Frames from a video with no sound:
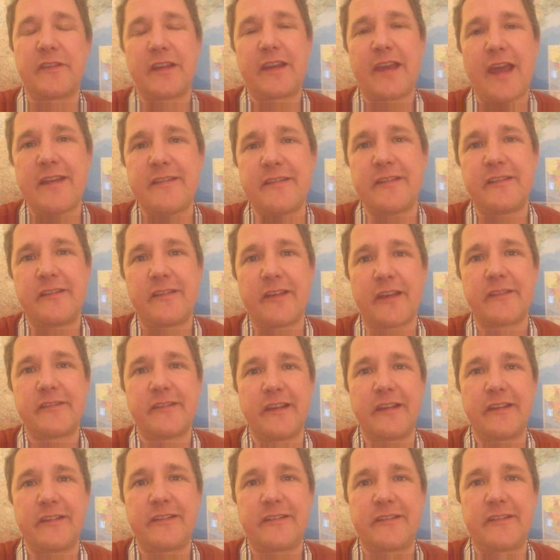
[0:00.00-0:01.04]
the Kent and
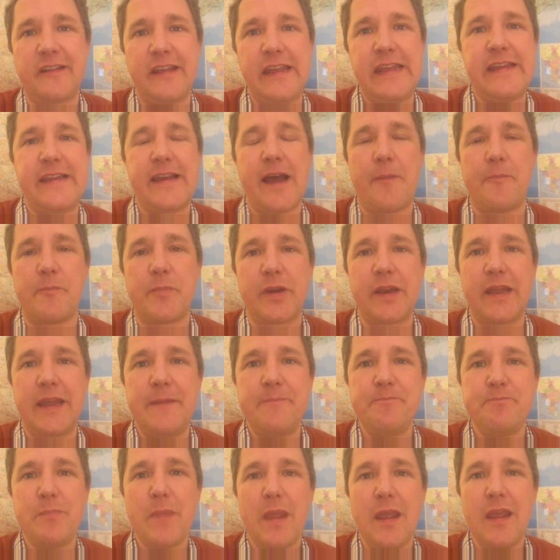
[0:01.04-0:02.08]
Sussex Tea Company,